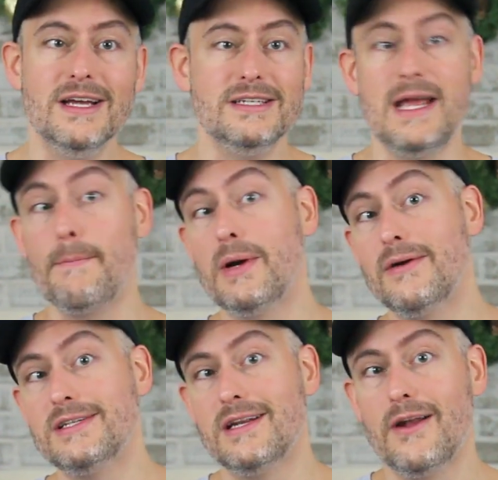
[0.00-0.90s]
Dhampir
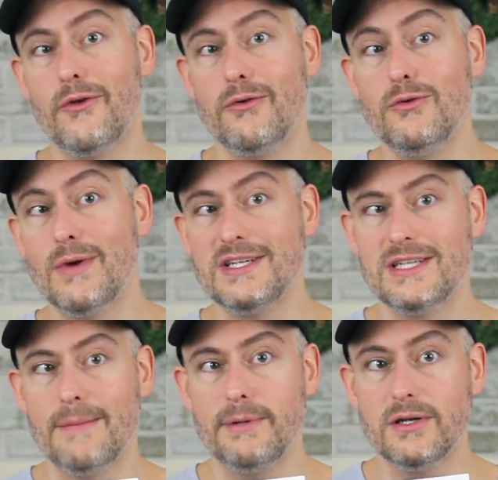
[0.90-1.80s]
is another new race
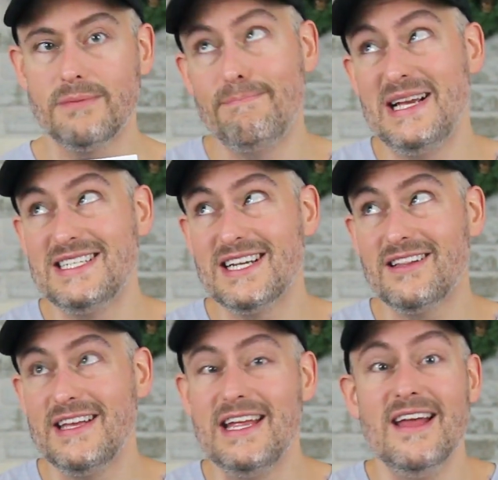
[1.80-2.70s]
in the book,
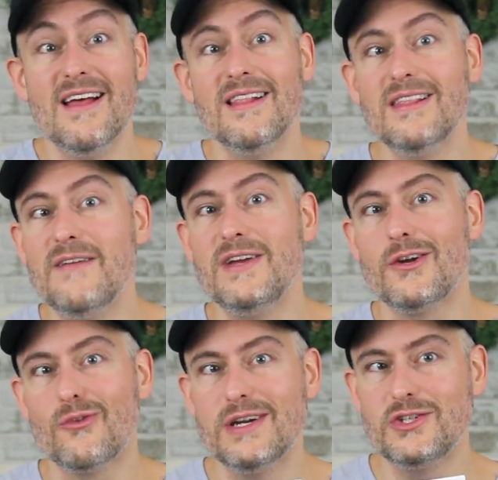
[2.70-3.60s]
basically living
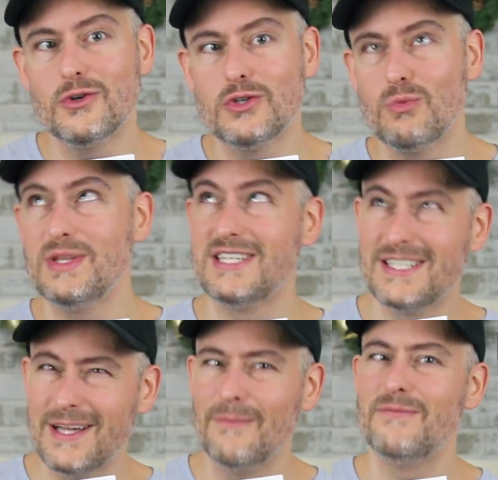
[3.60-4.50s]
creatures with some